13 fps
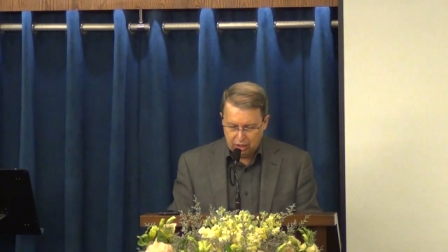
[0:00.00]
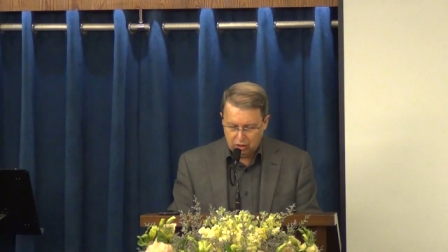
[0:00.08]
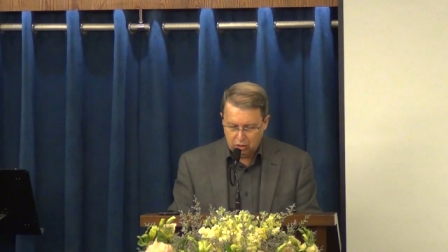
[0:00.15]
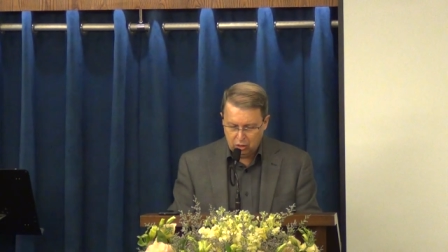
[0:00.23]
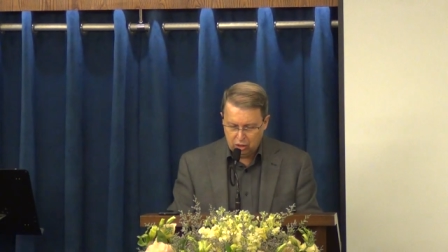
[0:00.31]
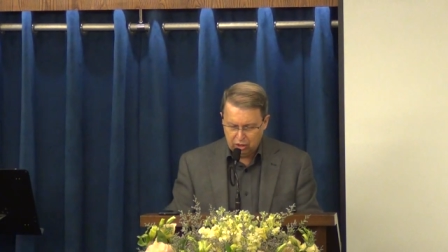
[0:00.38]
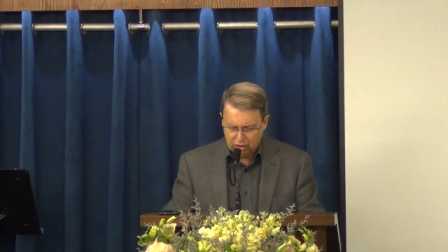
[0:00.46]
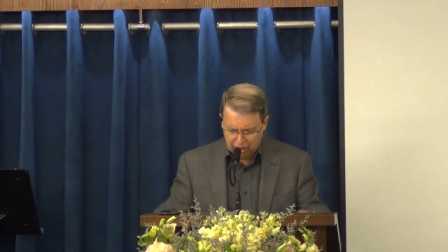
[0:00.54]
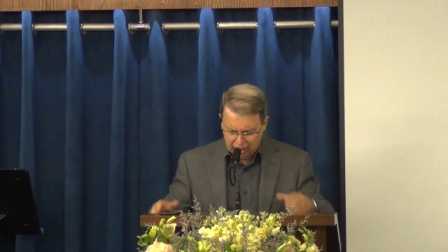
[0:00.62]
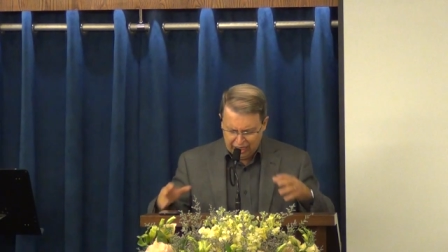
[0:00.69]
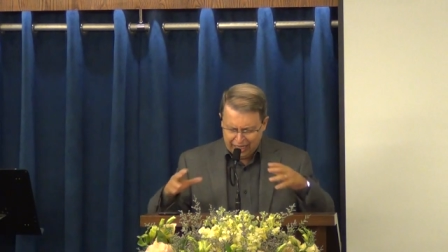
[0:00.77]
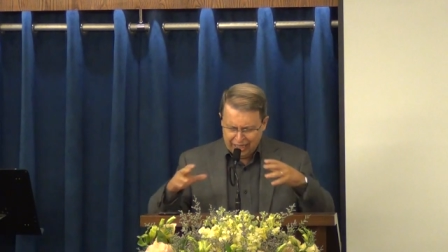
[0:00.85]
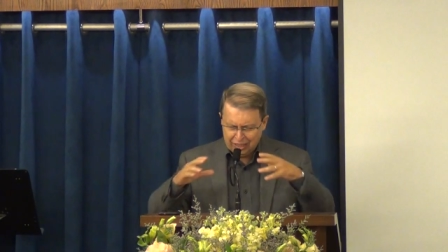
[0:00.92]
Lord,
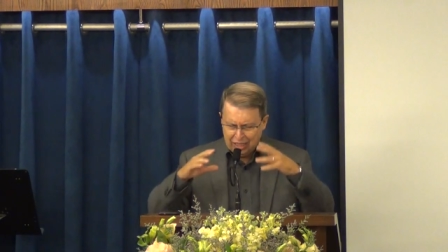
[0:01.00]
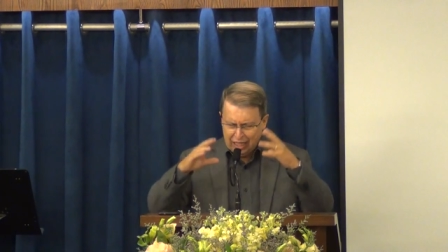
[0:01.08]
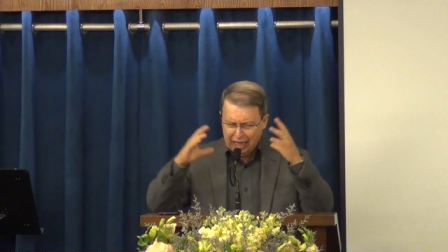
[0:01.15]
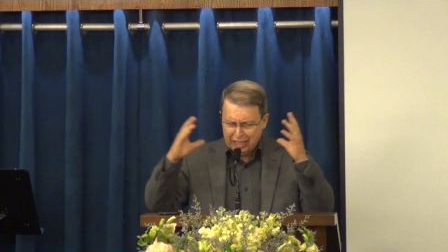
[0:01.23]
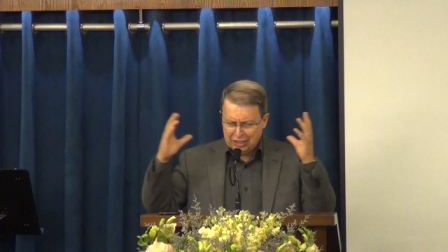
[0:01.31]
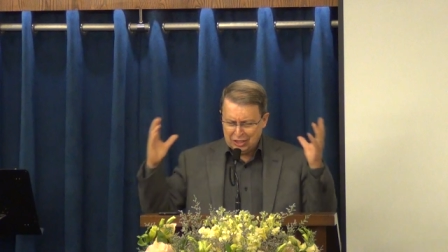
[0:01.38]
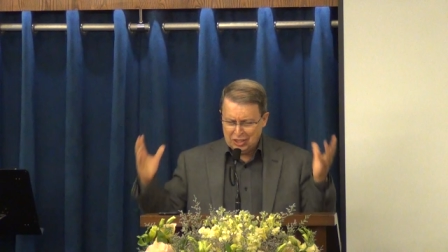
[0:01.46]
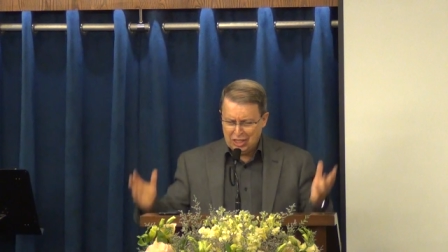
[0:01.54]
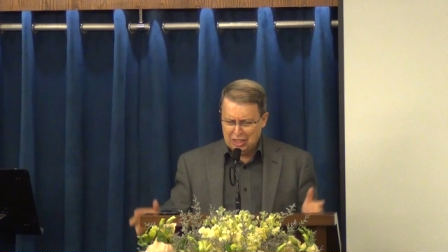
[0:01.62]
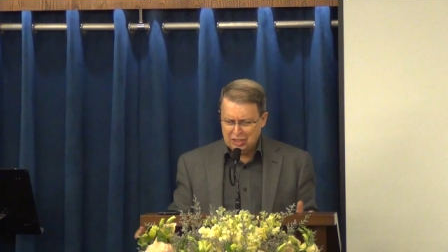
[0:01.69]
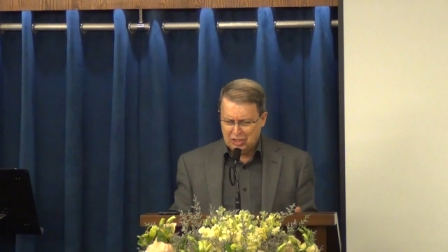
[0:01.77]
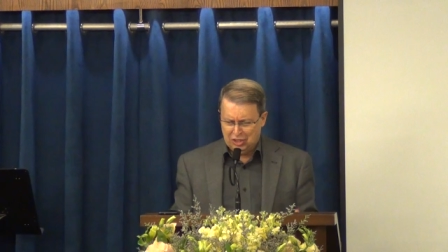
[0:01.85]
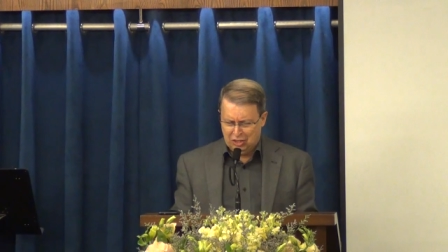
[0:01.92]
enlighten
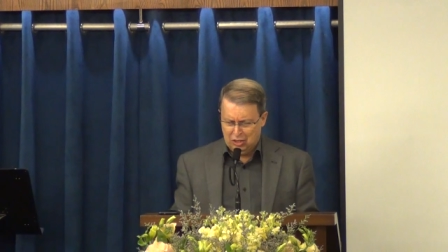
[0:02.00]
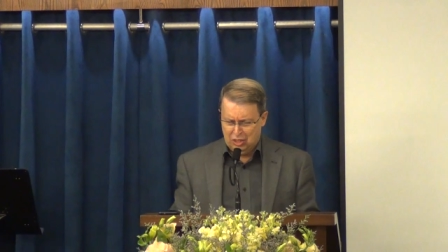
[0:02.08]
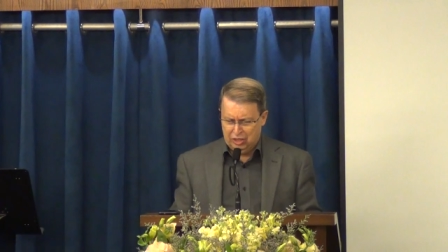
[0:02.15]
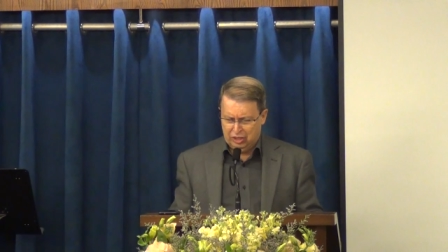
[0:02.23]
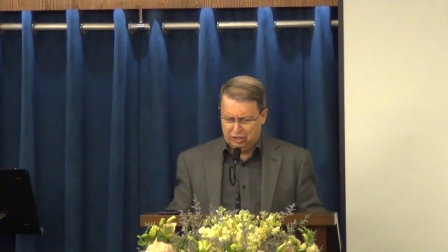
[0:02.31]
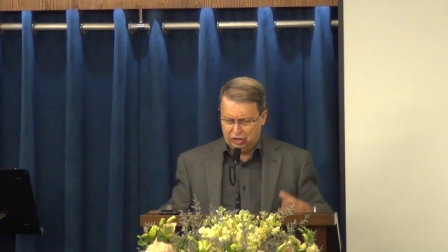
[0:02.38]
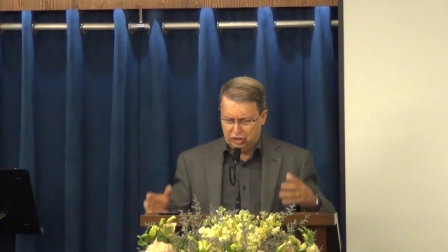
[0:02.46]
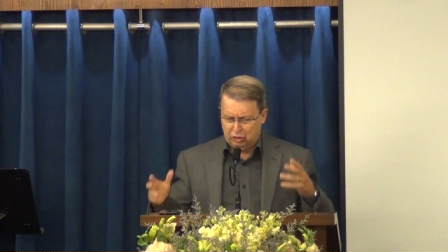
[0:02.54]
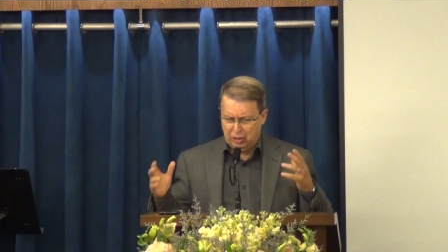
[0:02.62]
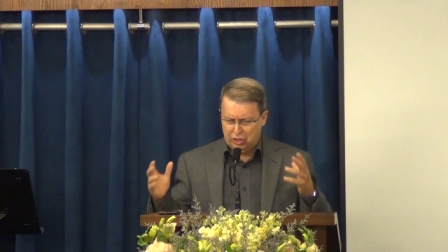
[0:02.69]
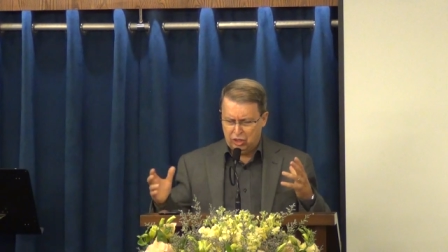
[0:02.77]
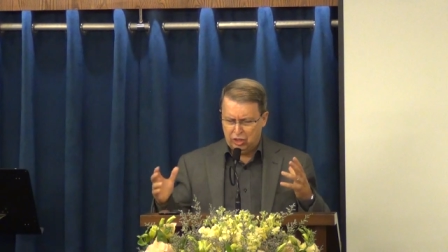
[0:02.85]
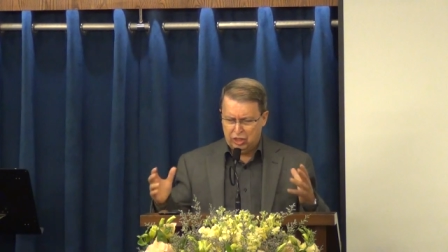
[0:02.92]
us, Lord, and
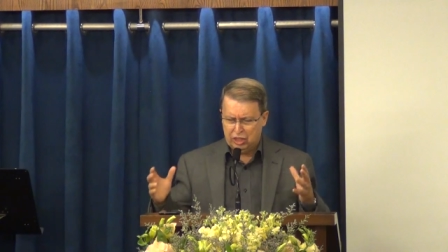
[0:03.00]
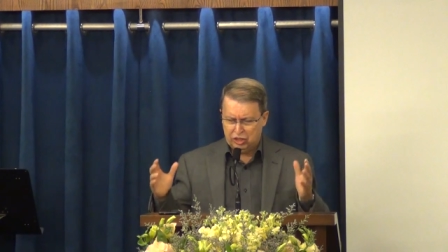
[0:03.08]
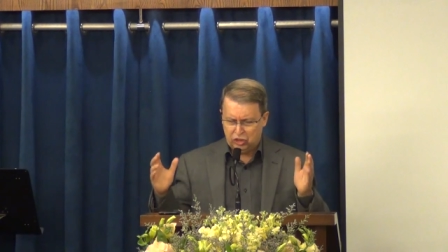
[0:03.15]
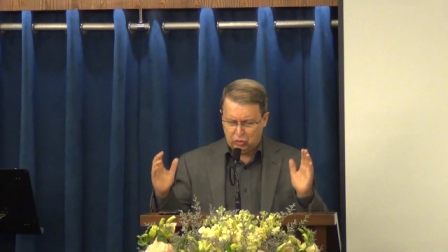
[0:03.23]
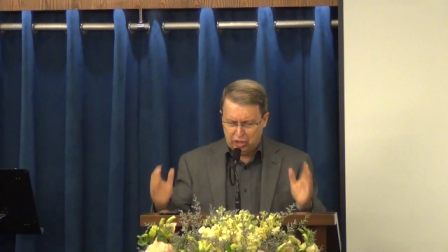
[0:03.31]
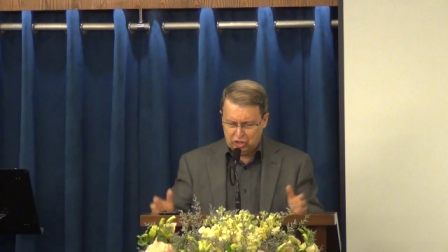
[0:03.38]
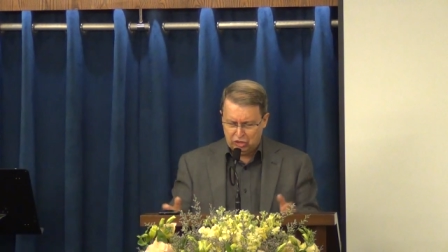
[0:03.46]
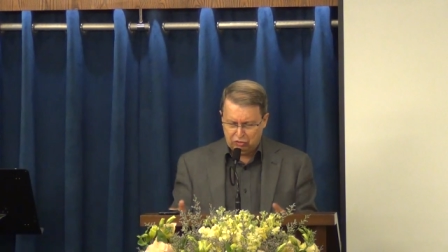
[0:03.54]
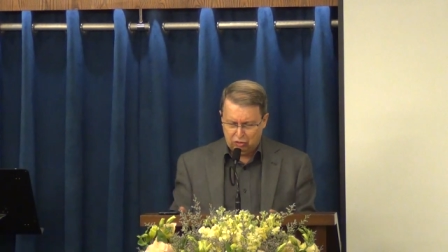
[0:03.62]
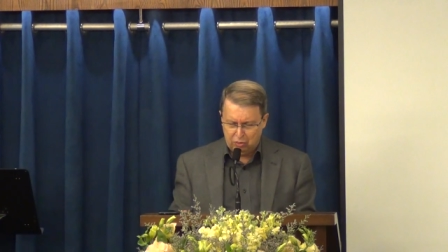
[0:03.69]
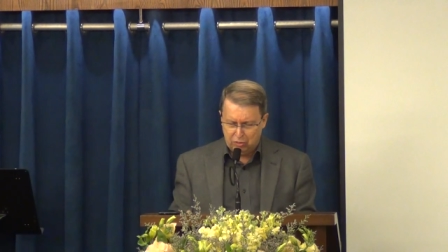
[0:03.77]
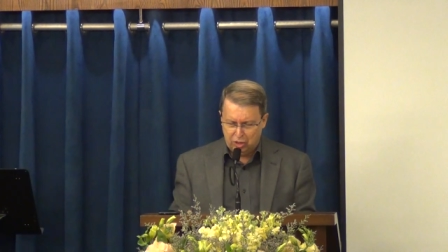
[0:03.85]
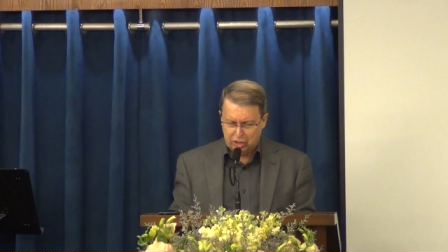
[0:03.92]
strengthen us,
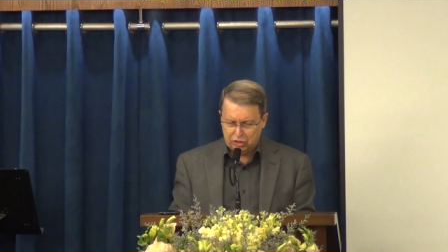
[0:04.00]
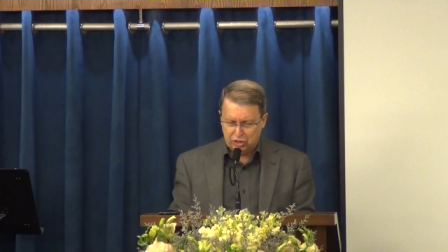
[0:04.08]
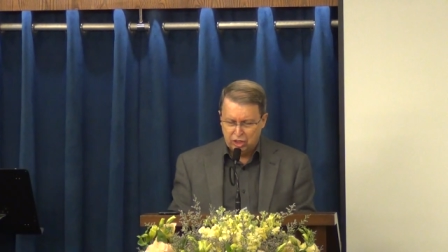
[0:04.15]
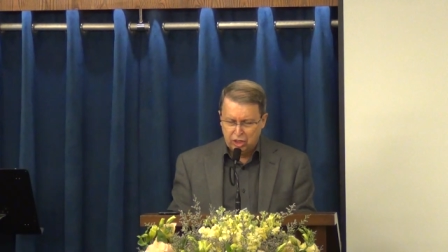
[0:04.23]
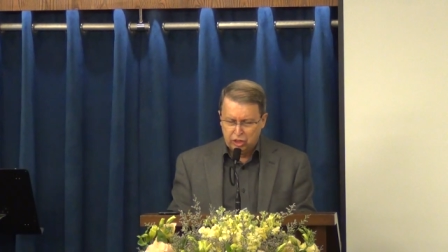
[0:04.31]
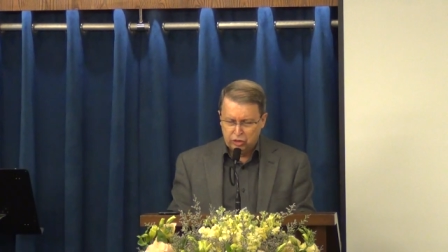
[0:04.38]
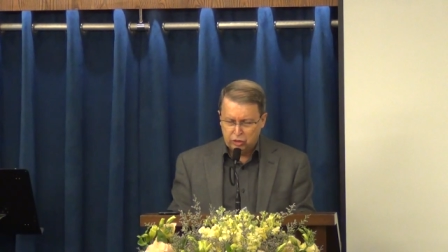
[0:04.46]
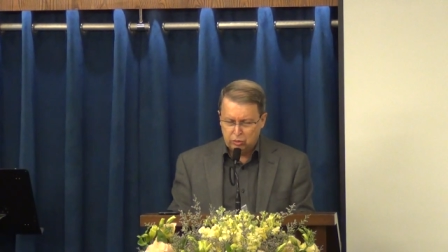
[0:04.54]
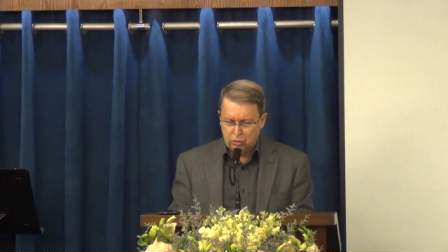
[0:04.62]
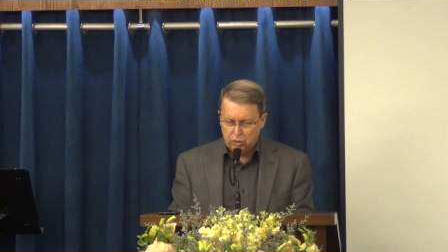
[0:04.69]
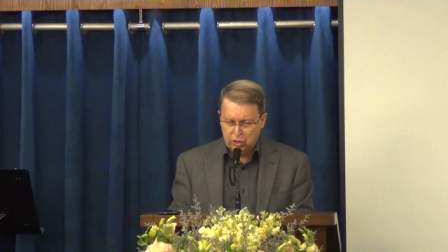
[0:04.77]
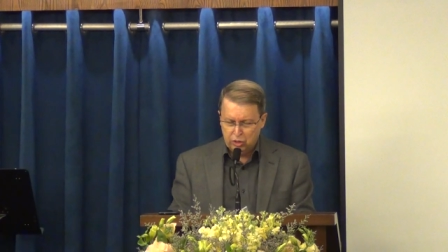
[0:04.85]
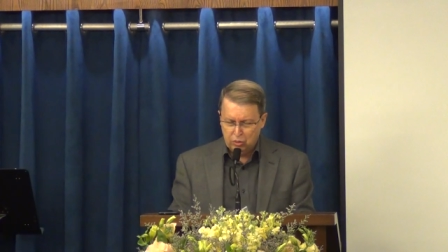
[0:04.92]
transform us
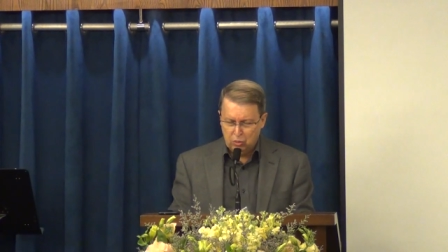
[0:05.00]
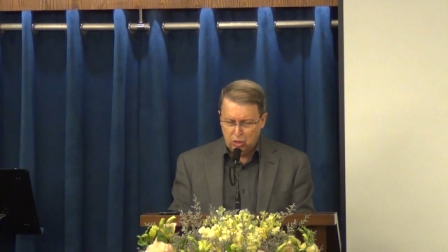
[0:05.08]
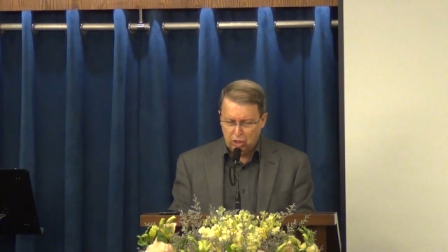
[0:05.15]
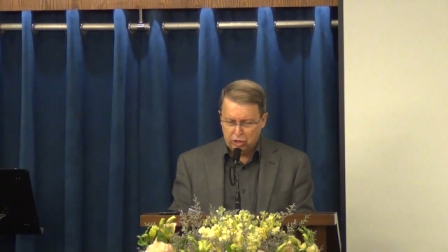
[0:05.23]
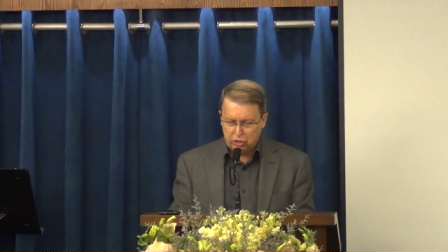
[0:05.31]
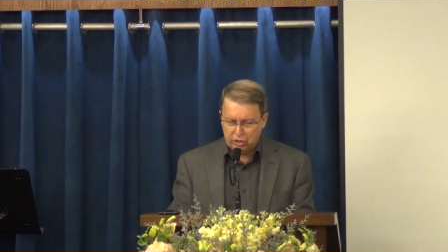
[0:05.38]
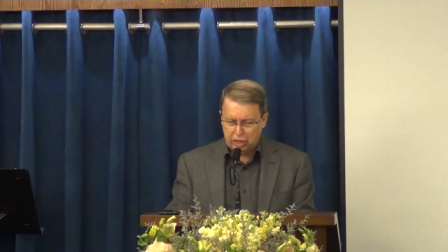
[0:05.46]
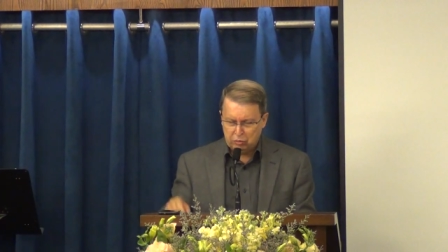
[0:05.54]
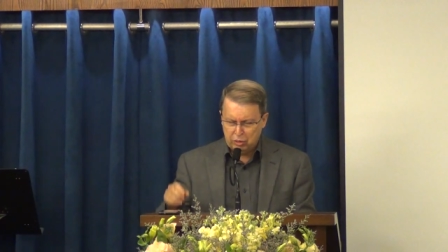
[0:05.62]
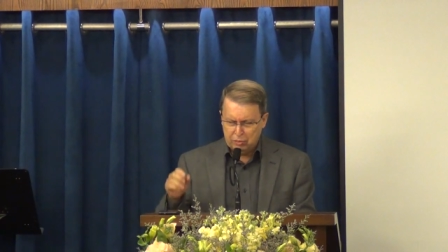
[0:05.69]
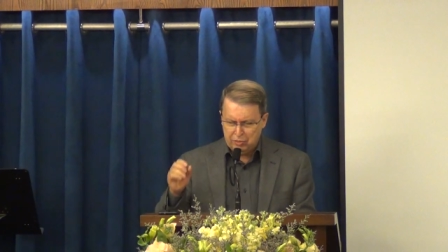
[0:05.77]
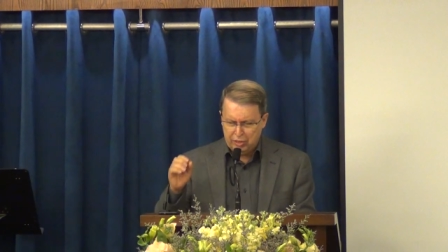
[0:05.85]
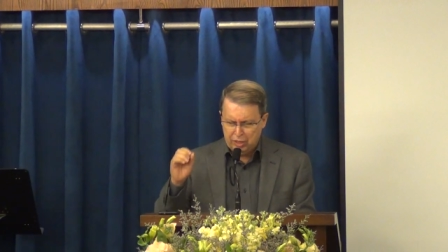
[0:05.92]
through your words, that
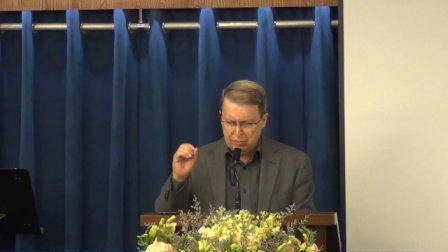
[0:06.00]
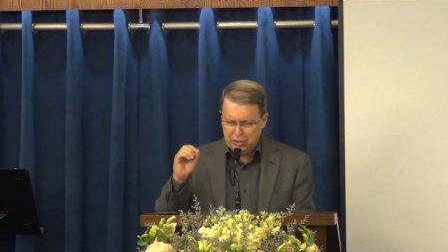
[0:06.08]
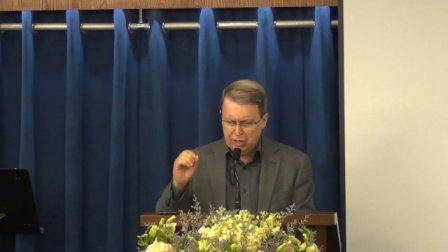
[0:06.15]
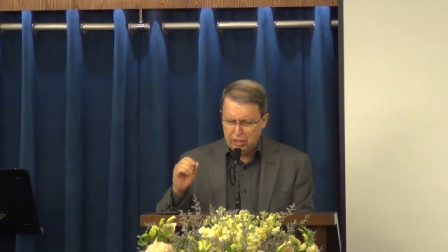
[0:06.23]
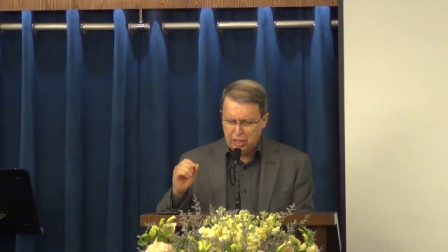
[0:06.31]
we may be